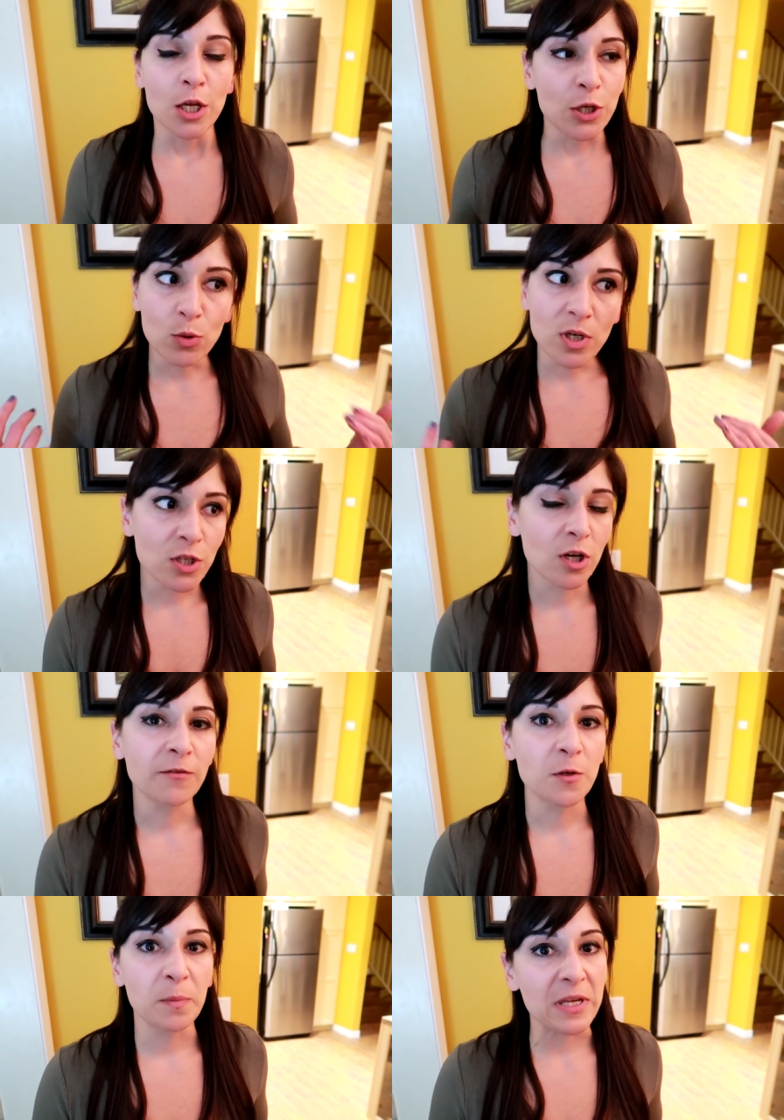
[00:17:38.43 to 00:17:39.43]
You
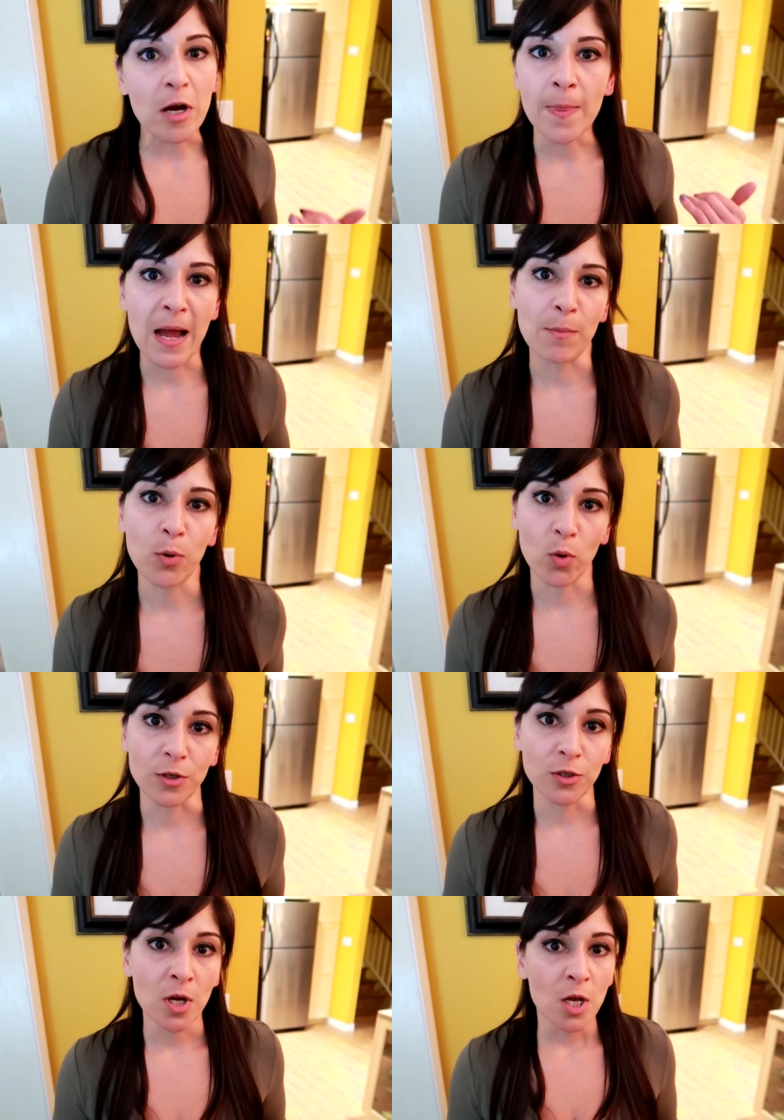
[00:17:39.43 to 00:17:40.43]
deserve to be on that
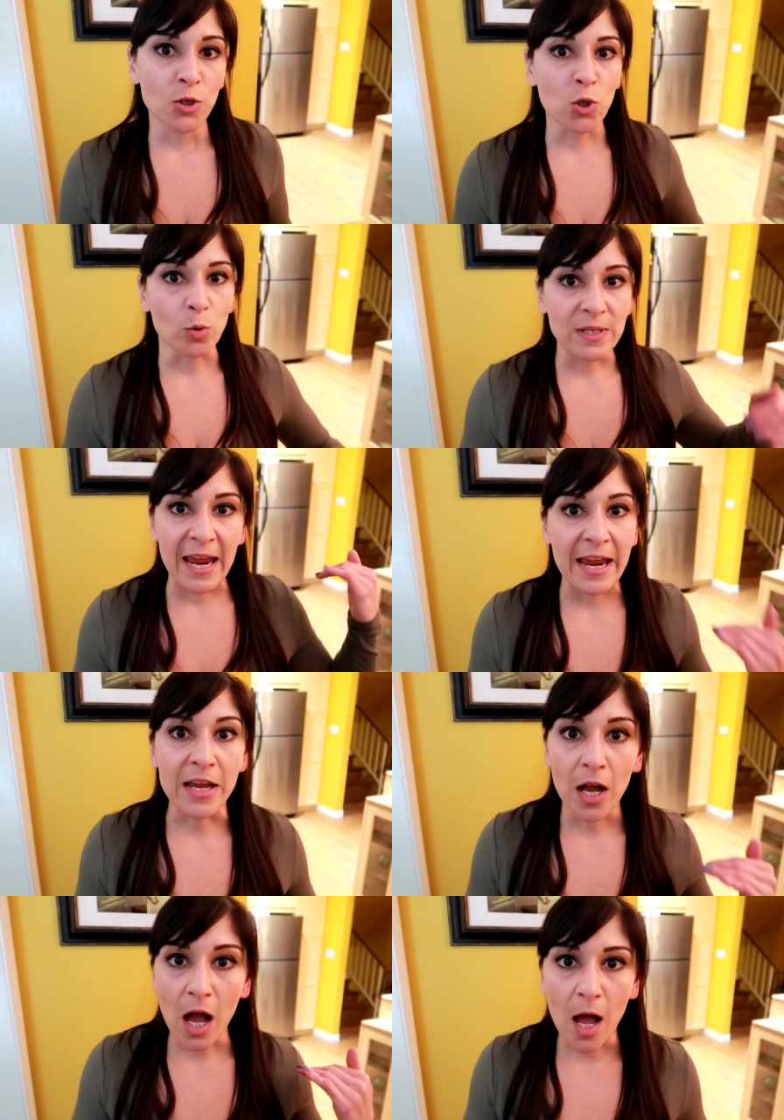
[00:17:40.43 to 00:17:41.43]
porch. So
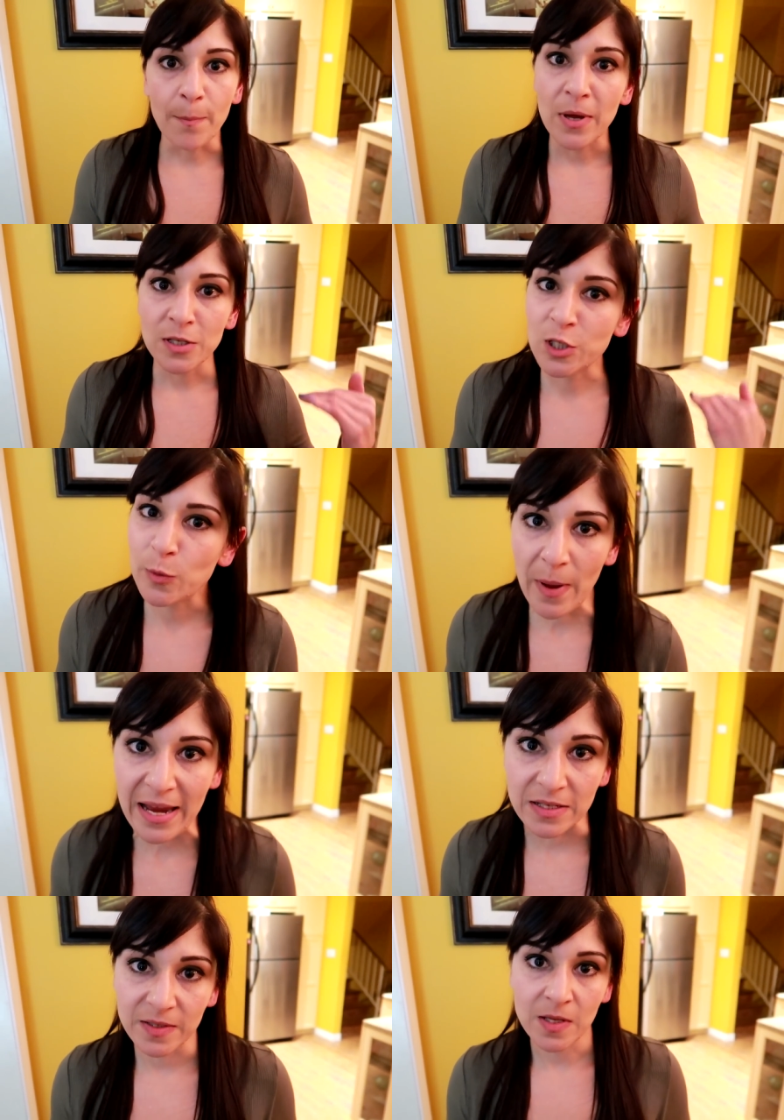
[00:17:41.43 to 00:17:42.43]
take up
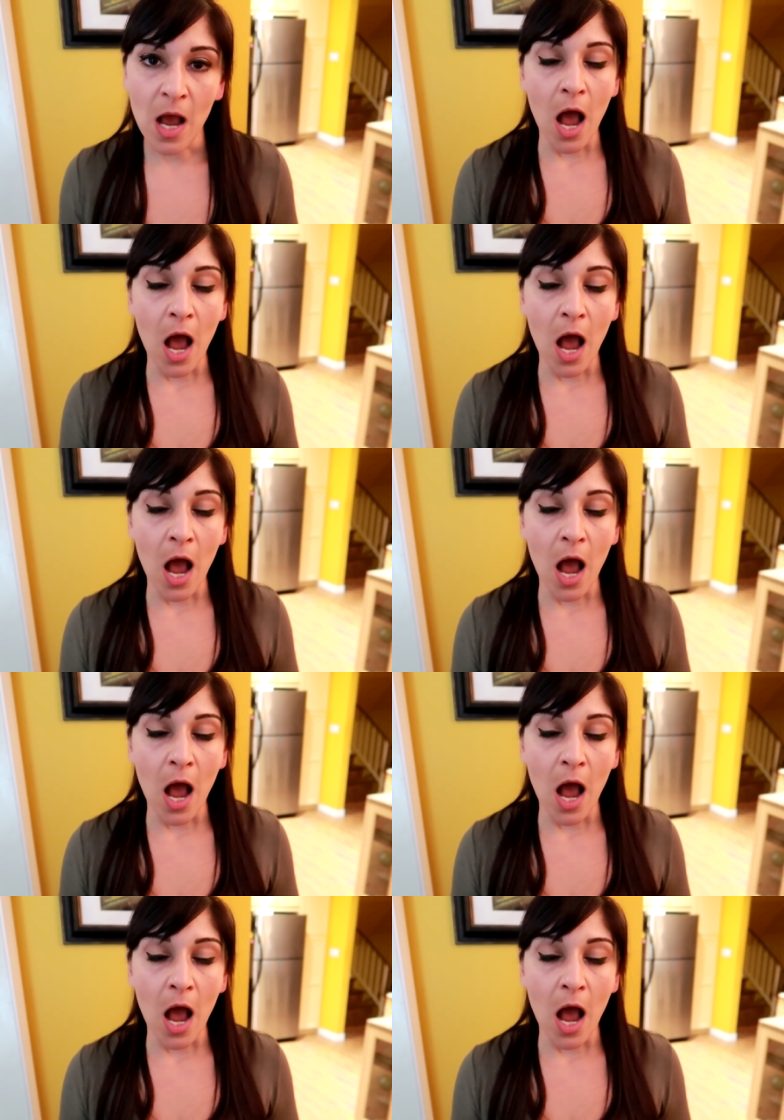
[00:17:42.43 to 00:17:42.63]
space.